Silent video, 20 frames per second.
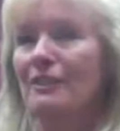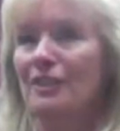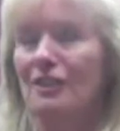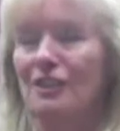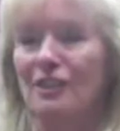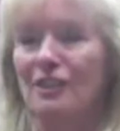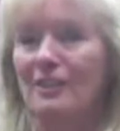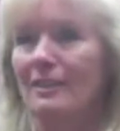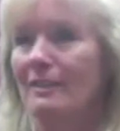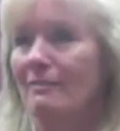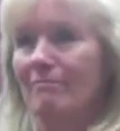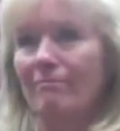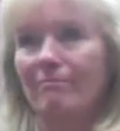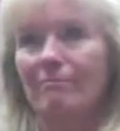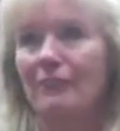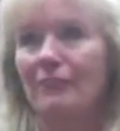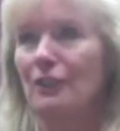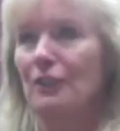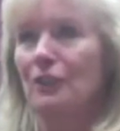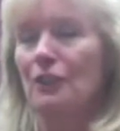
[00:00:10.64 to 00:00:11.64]
Just,
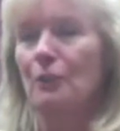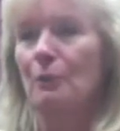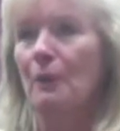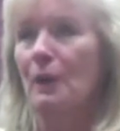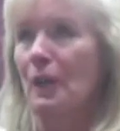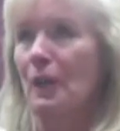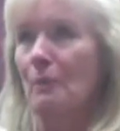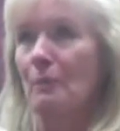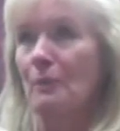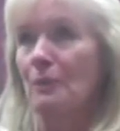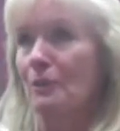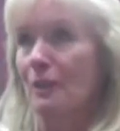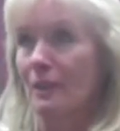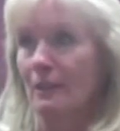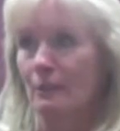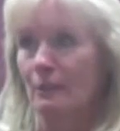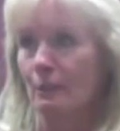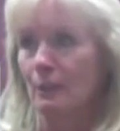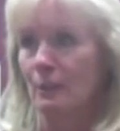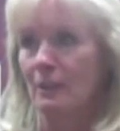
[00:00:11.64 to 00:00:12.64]
you wake up and you think
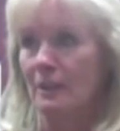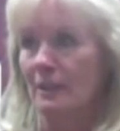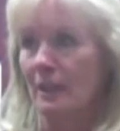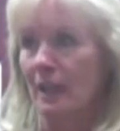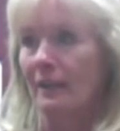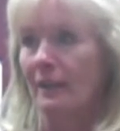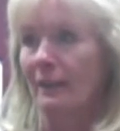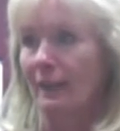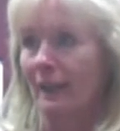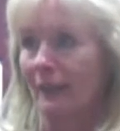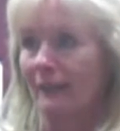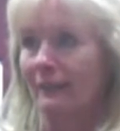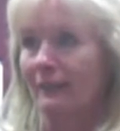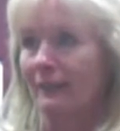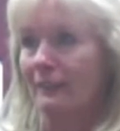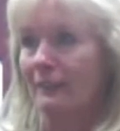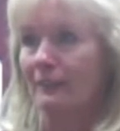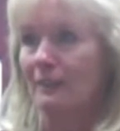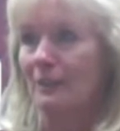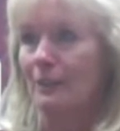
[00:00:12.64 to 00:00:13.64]
the world's ending.
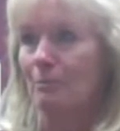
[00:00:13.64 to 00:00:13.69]
It was